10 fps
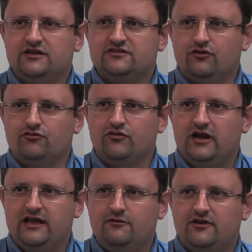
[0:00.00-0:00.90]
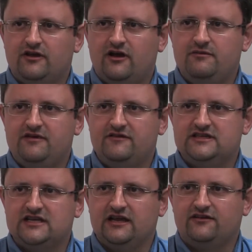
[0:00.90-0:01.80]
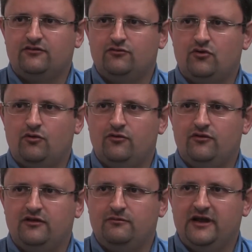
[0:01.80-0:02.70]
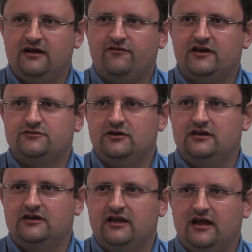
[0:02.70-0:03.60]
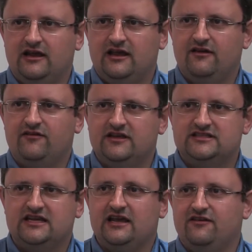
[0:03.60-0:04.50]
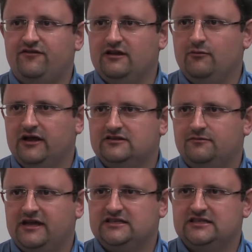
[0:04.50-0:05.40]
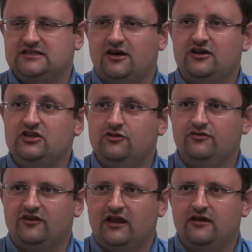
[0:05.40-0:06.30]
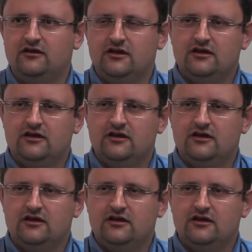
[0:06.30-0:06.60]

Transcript: So really, with I P v six, what the main advice would uh, give is to get your feet wet, to basically start using it.